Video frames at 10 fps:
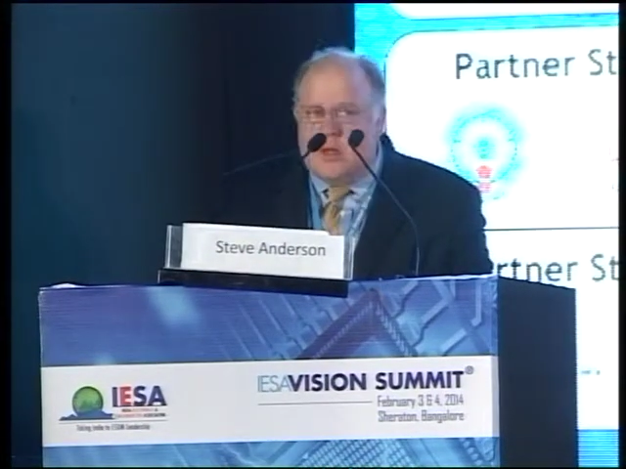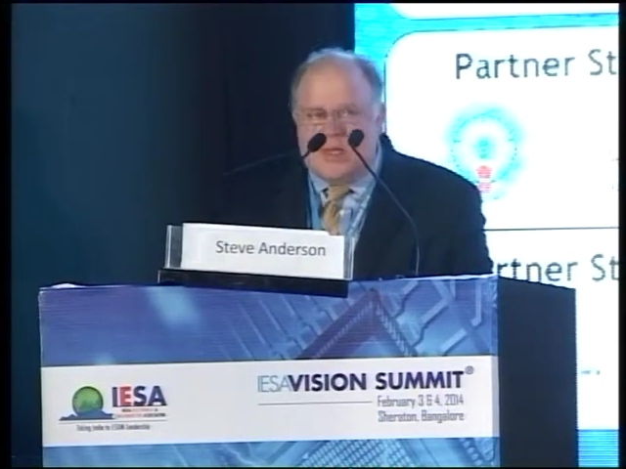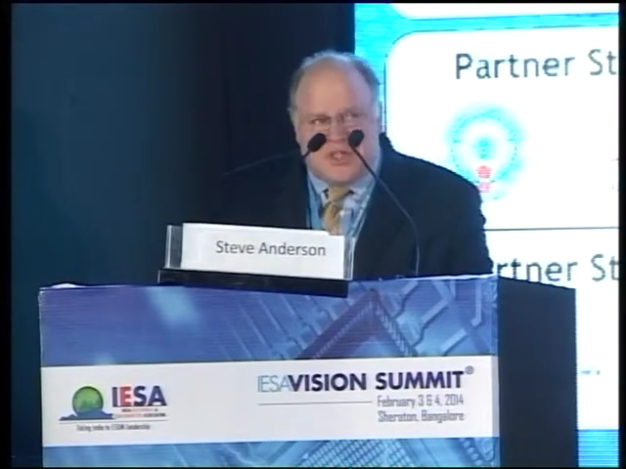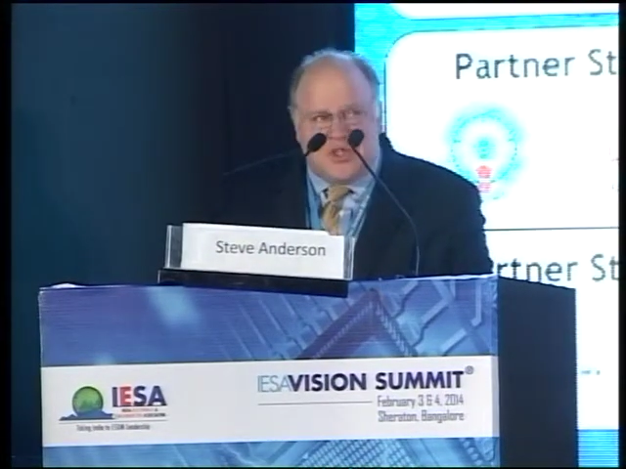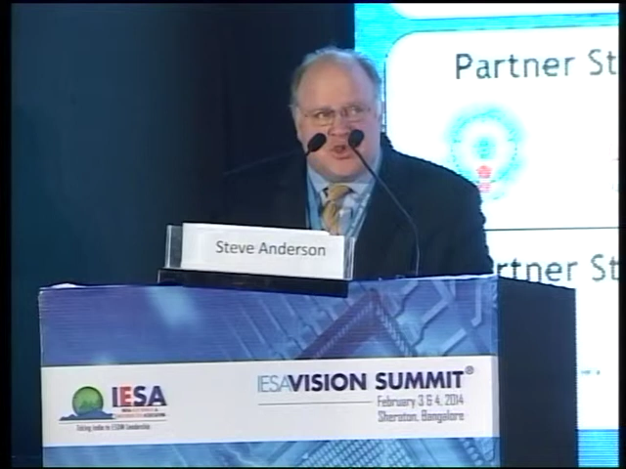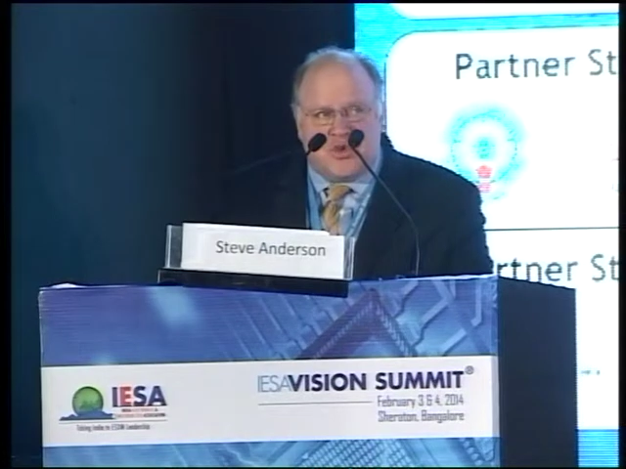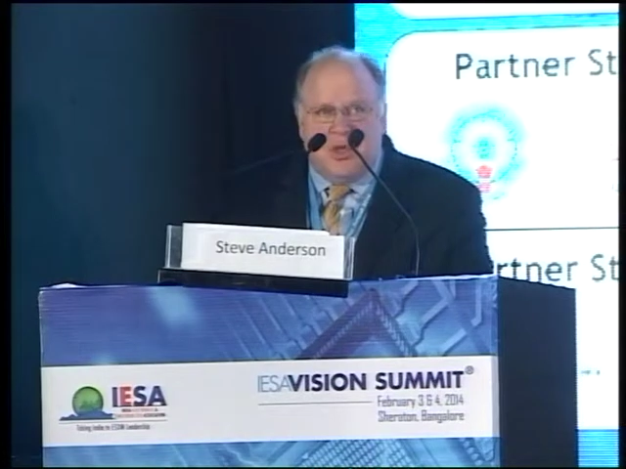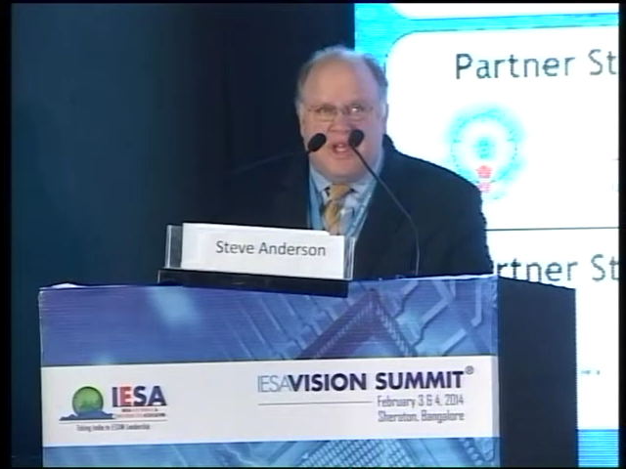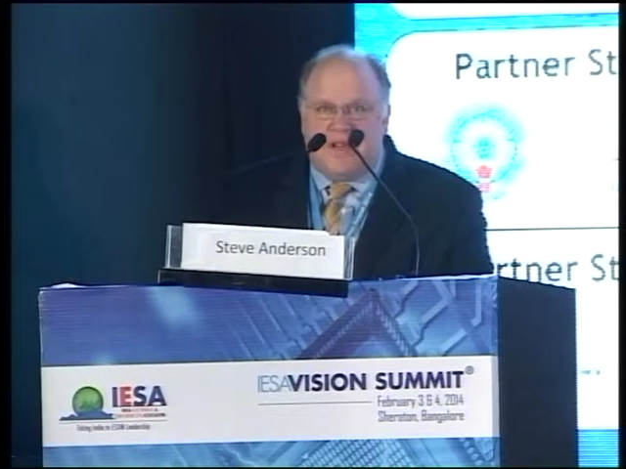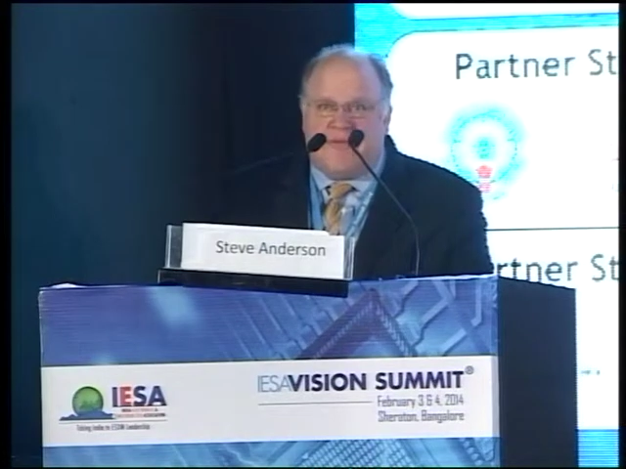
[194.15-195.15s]
This has
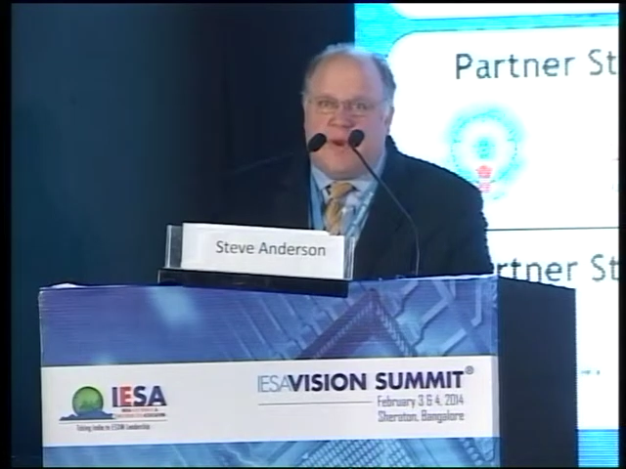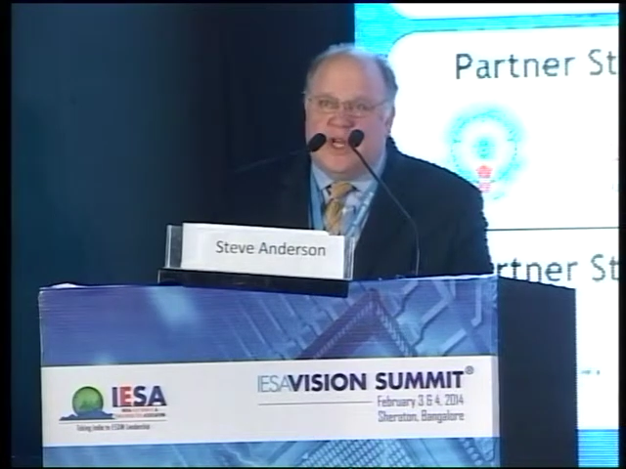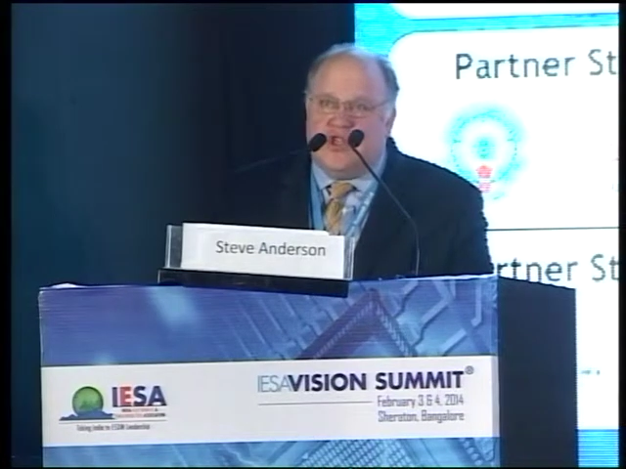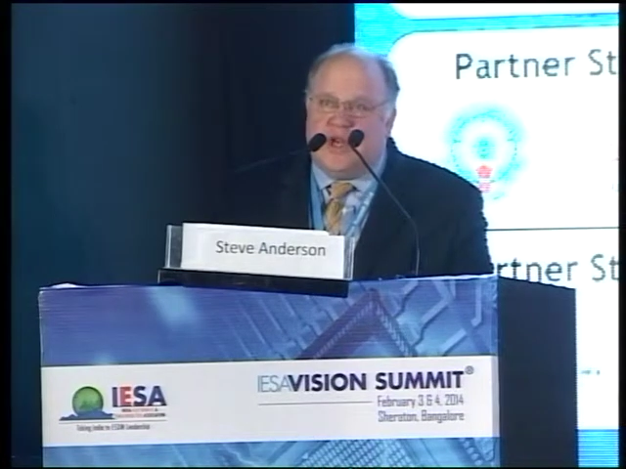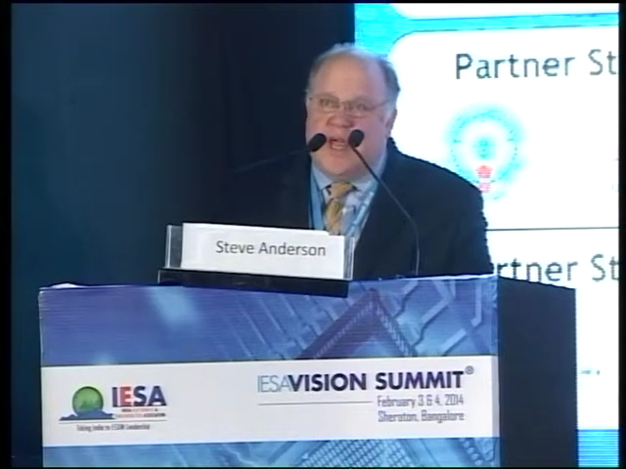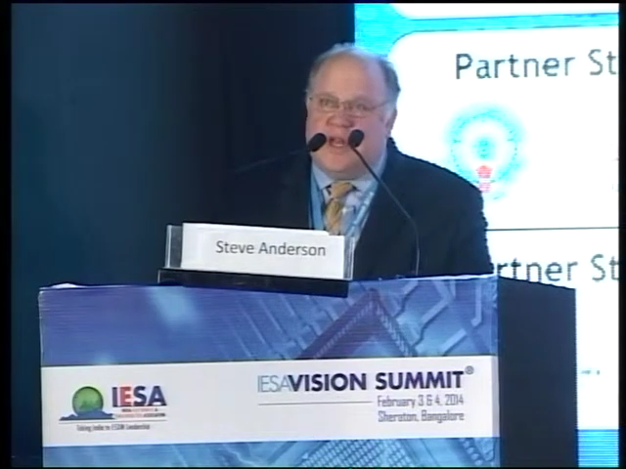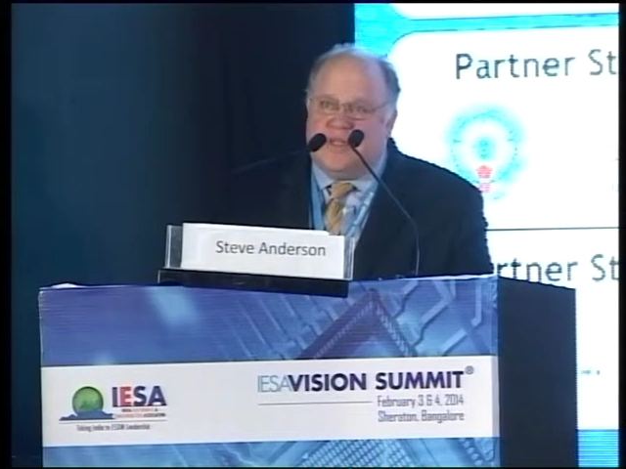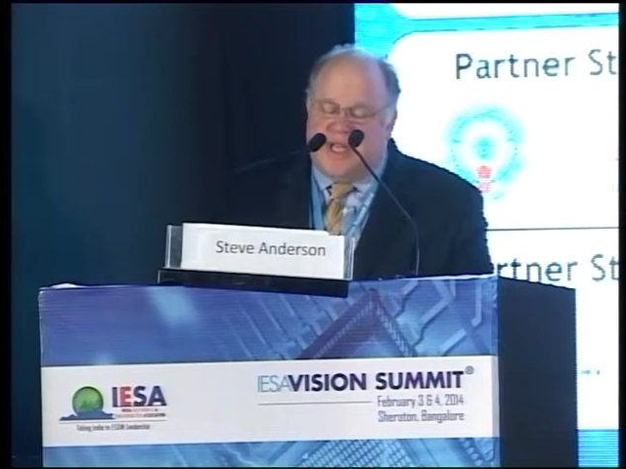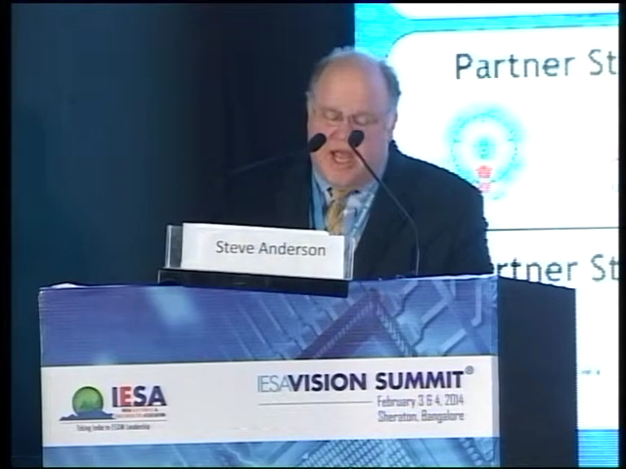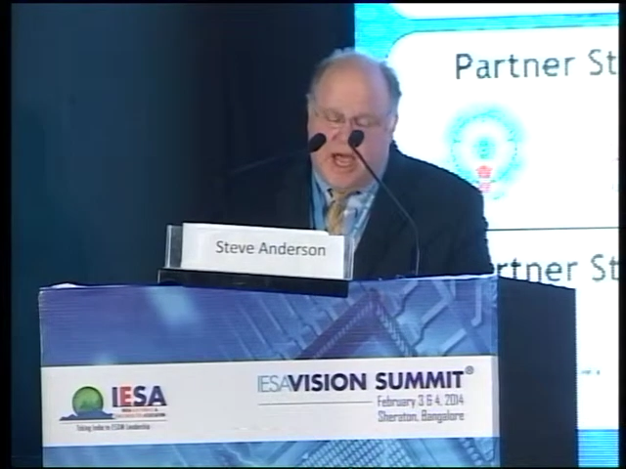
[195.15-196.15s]
truly
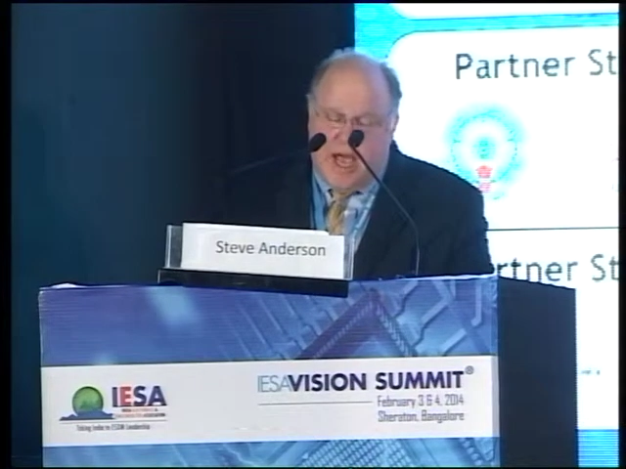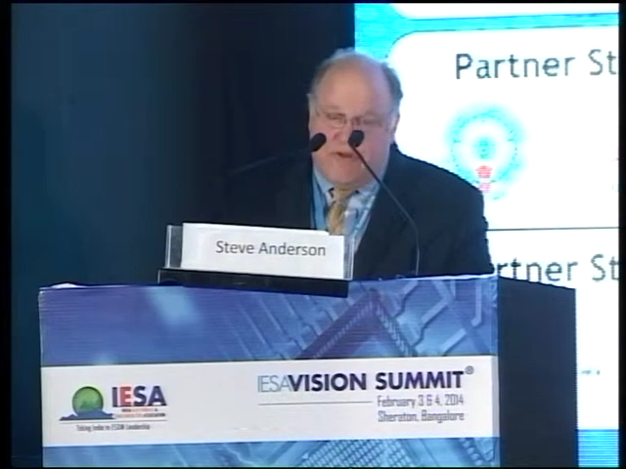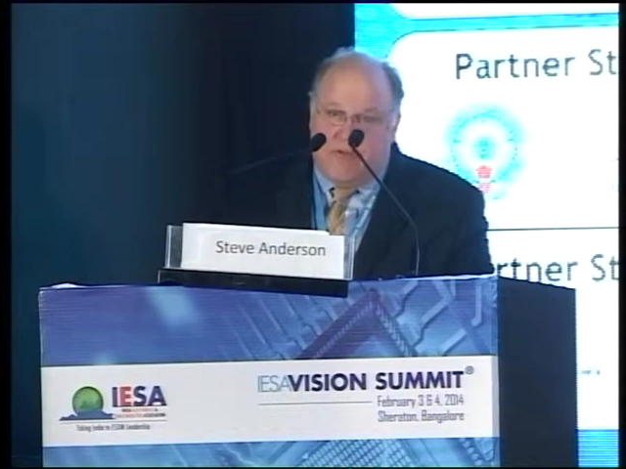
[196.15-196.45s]
differentiated TI